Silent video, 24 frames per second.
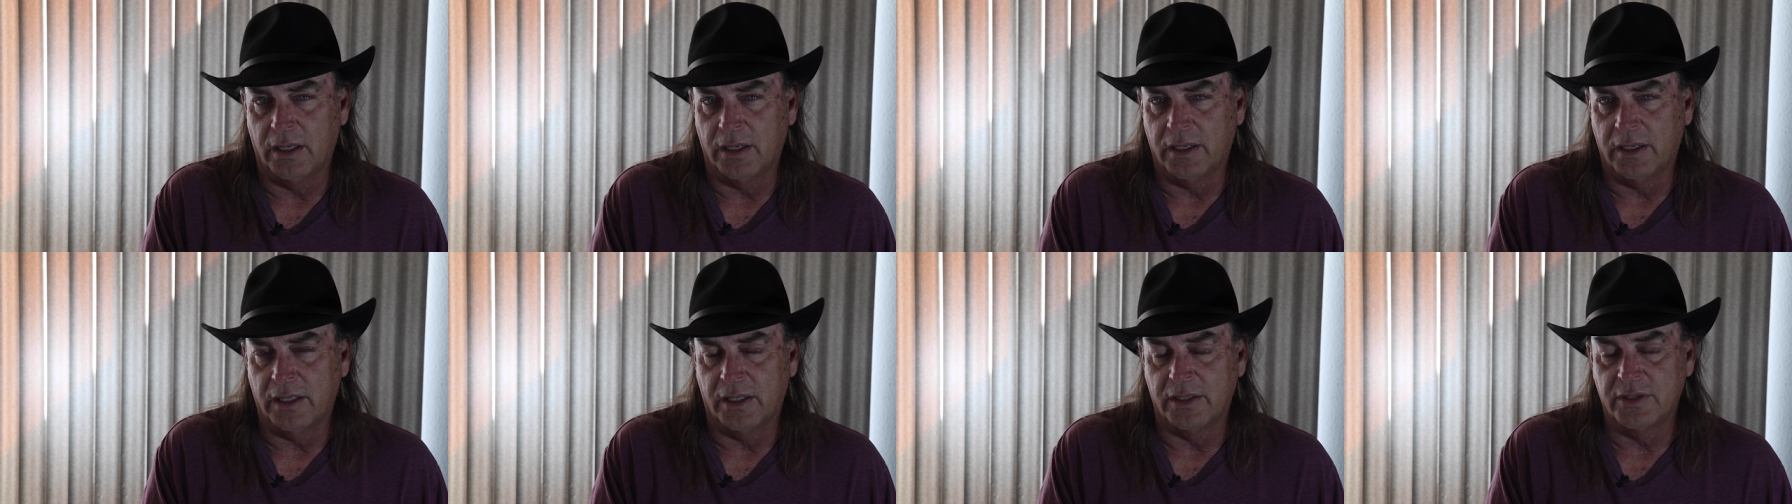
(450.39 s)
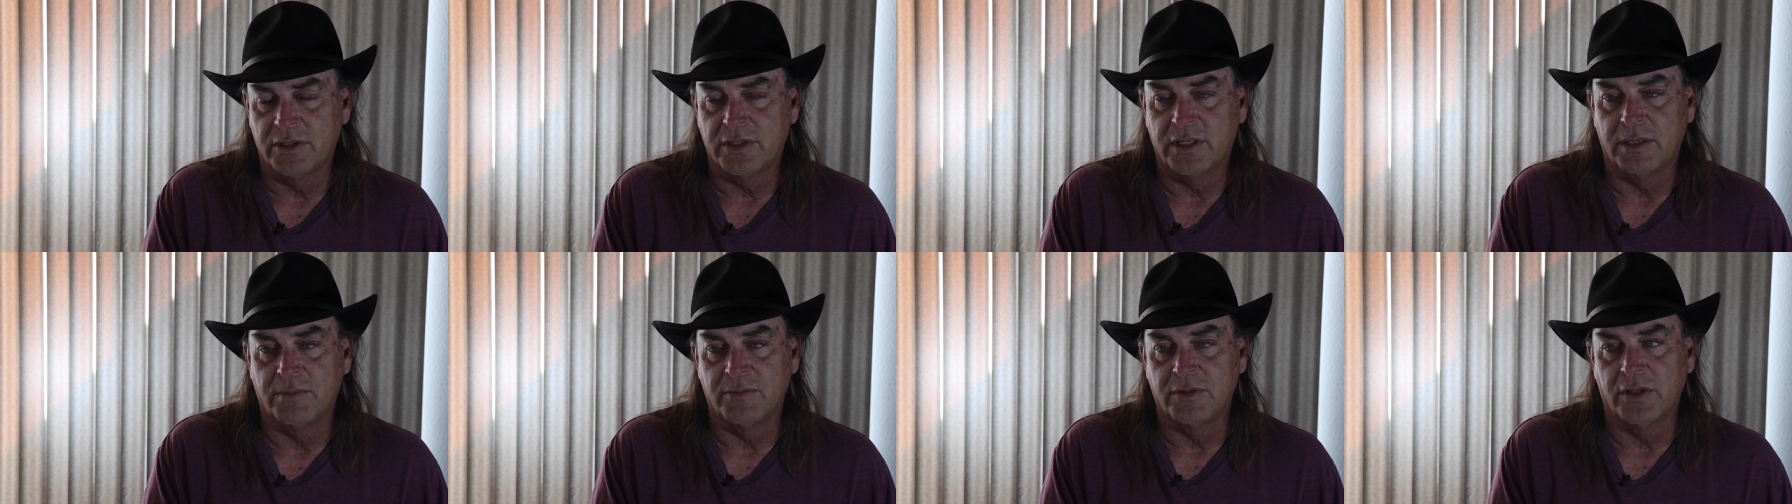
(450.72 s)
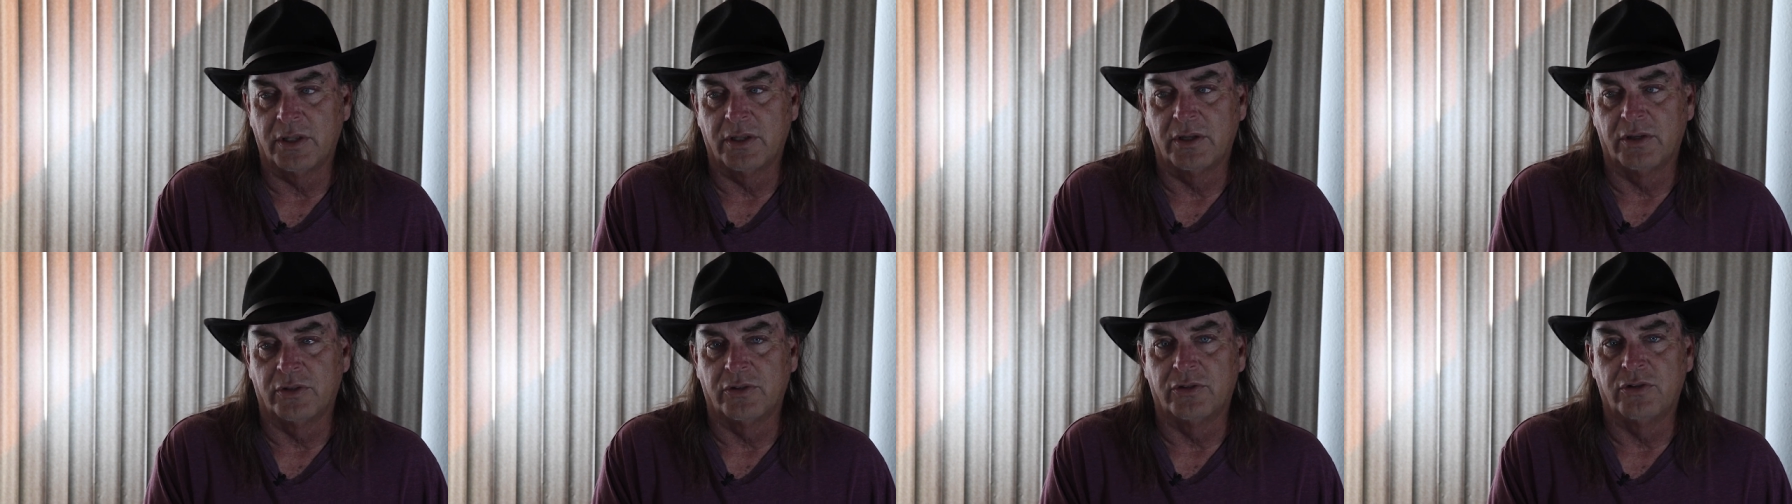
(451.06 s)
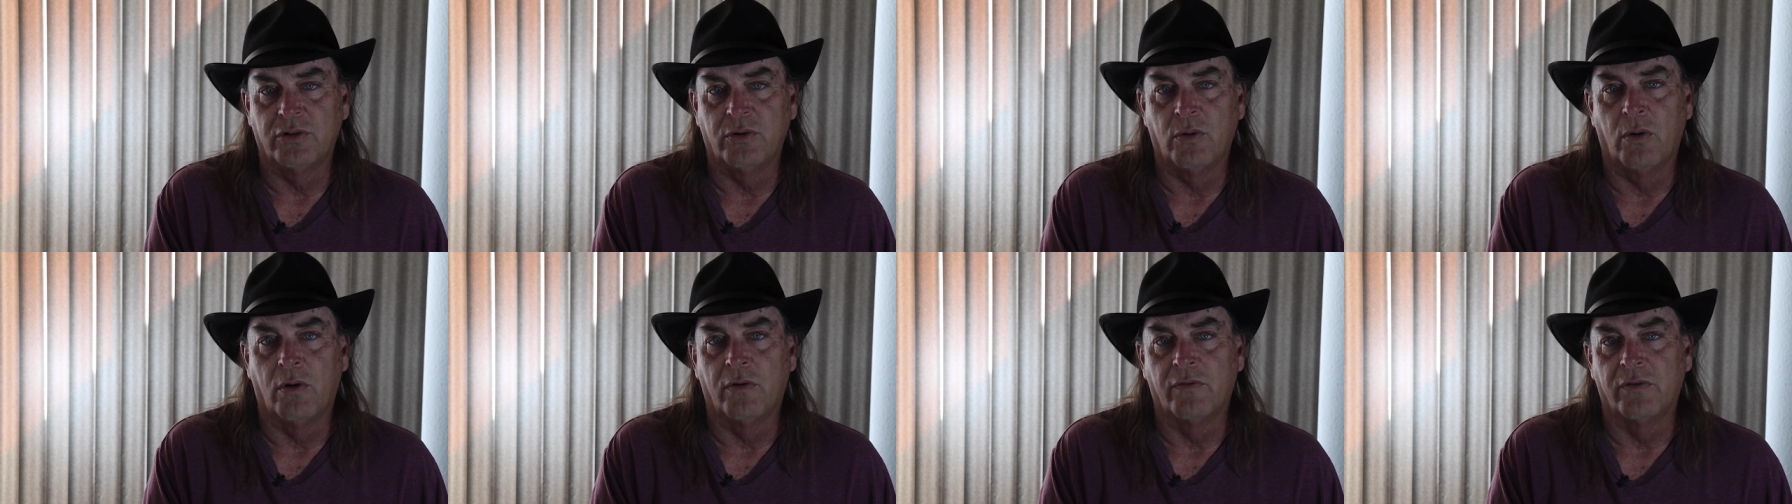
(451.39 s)
okay, this seems a little
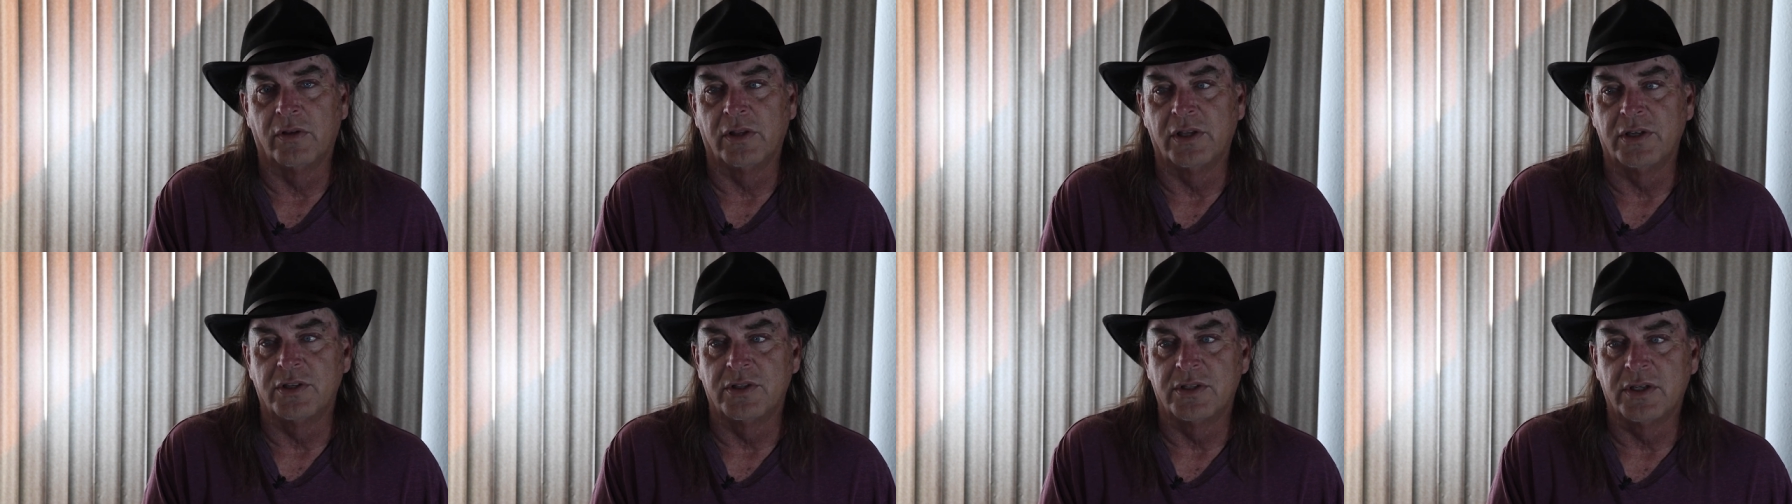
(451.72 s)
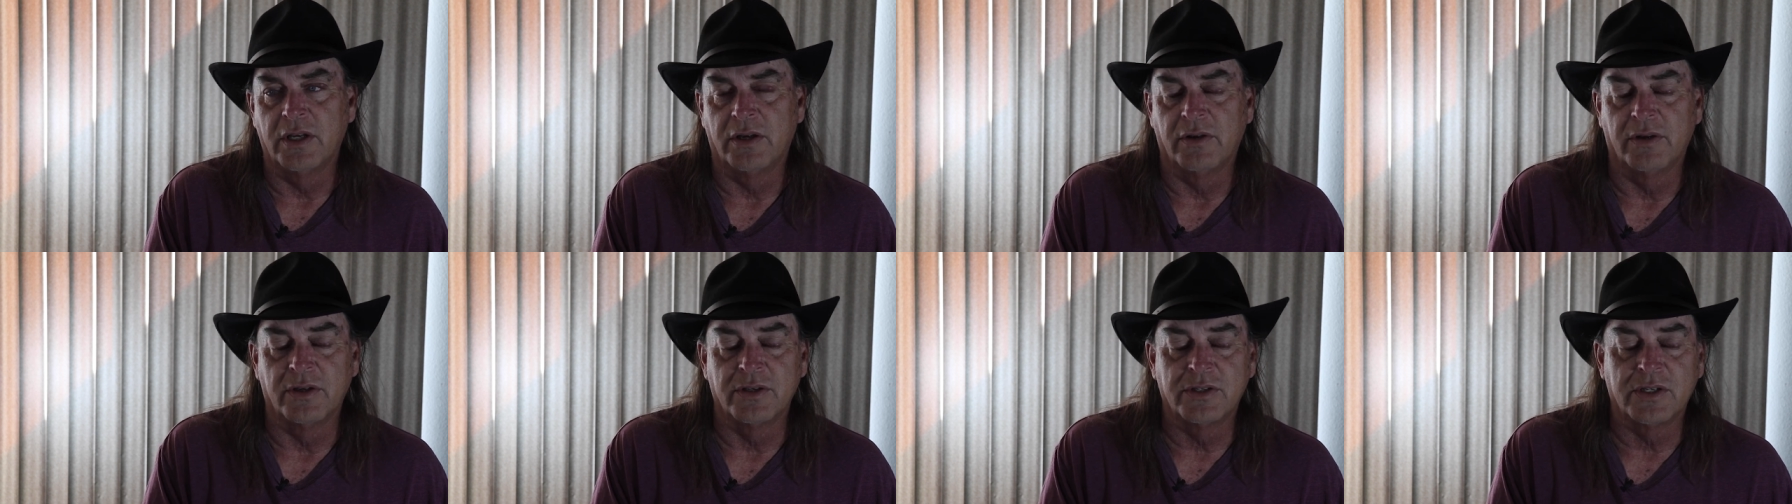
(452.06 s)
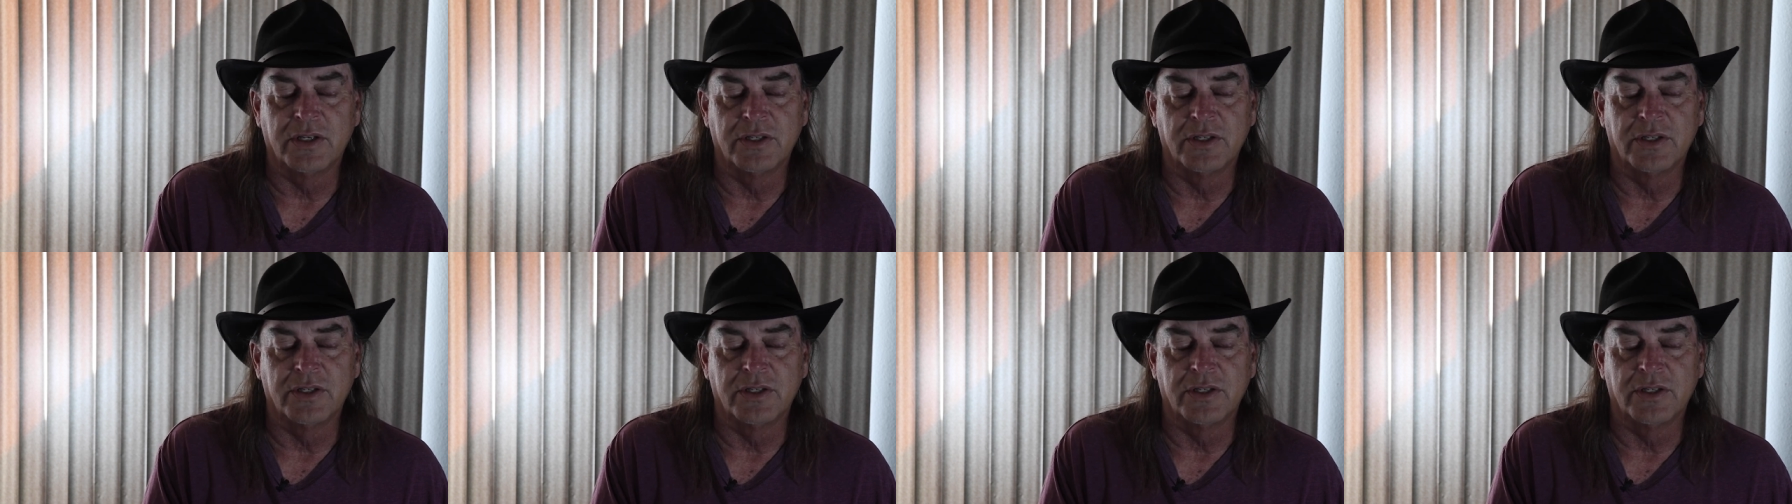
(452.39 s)
too overly serious,